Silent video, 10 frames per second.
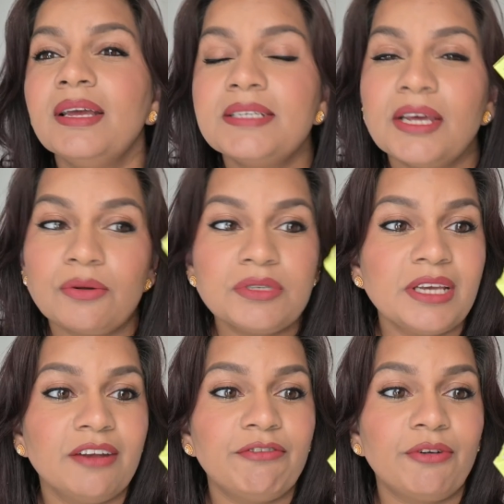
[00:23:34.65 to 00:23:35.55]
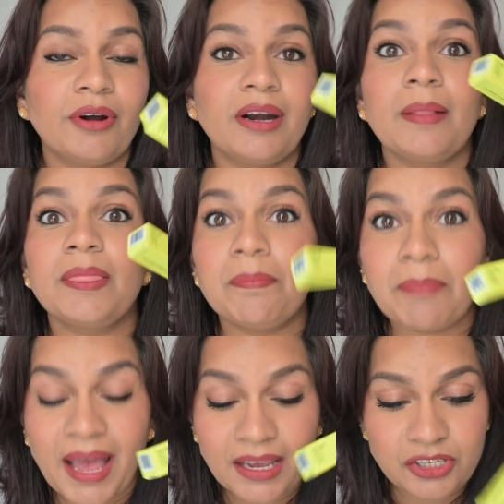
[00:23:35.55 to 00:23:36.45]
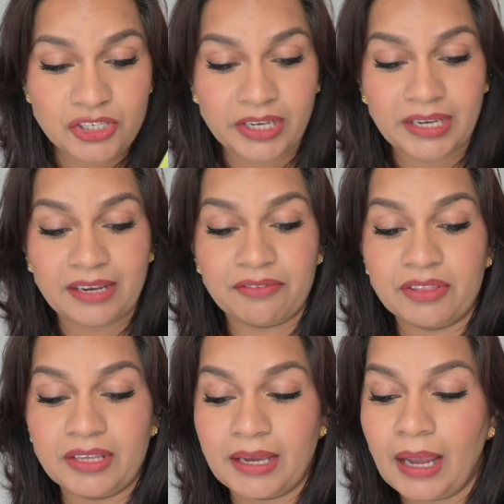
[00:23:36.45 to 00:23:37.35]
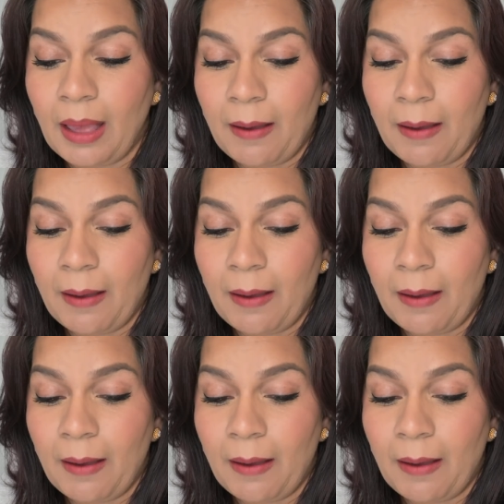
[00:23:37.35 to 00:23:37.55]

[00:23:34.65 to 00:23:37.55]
10 on 10 for the packaging and everything,